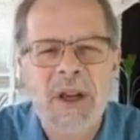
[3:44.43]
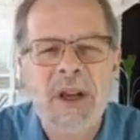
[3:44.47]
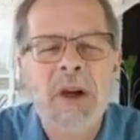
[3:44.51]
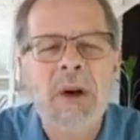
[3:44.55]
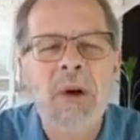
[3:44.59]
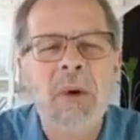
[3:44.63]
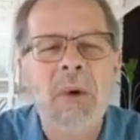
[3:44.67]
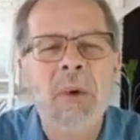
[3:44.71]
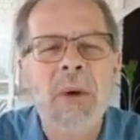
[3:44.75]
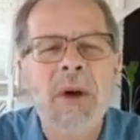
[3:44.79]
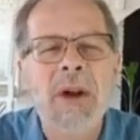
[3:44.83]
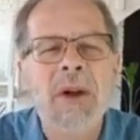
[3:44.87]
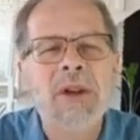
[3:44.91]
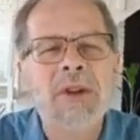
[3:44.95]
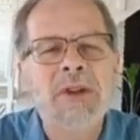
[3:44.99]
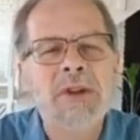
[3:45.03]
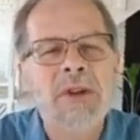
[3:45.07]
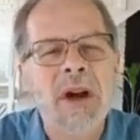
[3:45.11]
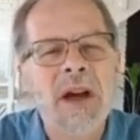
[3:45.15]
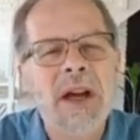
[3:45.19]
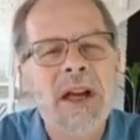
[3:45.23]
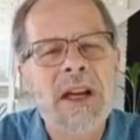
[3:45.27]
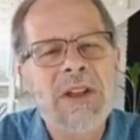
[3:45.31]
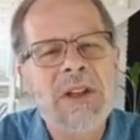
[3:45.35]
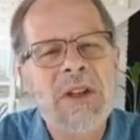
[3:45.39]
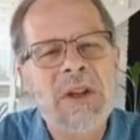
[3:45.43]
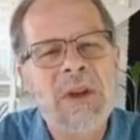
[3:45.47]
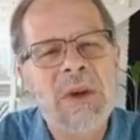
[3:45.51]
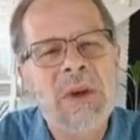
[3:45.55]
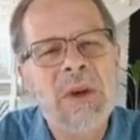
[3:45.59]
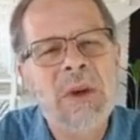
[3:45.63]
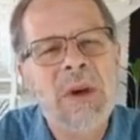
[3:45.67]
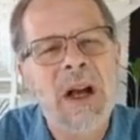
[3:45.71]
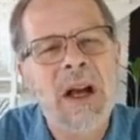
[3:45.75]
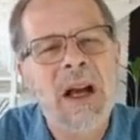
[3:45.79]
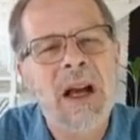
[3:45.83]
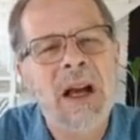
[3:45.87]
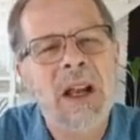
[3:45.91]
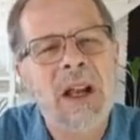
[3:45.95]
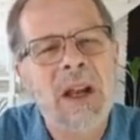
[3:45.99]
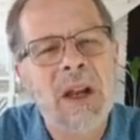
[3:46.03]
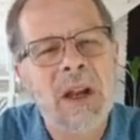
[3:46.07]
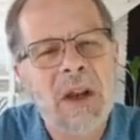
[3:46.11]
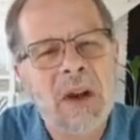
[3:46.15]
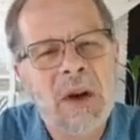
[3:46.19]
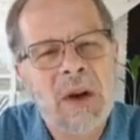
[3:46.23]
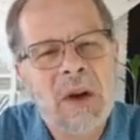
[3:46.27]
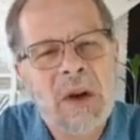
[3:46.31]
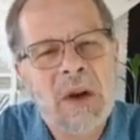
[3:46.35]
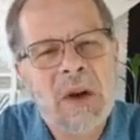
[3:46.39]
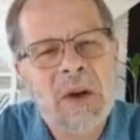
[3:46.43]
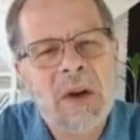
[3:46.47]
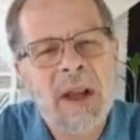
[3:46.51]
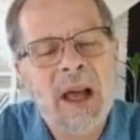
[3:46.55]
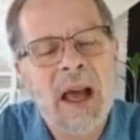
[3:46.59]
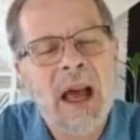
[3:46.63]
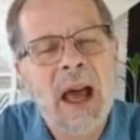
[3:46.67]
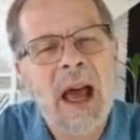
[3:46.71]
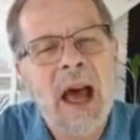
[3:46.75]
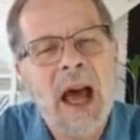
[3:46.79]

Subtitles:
We are trying to learn